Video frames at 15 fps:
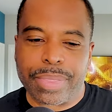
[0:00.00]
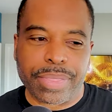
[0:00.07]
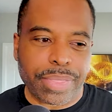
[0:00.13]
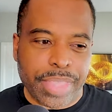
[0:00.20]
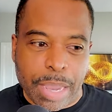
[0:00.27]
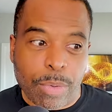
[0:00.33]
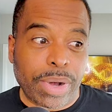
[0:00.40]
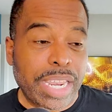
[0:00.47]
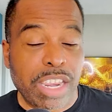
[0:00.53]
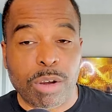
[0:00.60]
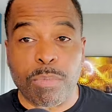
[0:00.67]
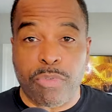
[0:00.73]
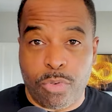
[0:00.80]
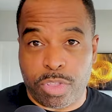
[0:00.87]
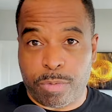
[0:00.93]
They were
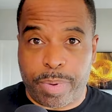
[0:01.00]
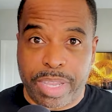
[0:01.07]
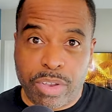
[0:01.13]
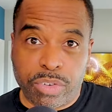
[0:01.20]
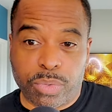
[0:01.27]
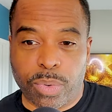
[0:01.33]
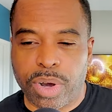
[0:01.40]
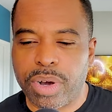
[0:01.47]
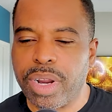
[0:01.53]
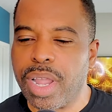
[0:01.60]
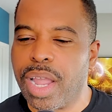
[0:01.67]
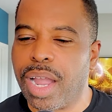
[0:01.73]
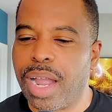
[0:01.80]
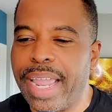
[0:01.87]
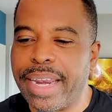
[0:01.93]
here before the pills were,
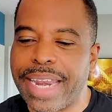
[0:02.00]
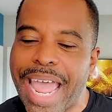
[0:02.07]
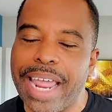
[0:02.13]
and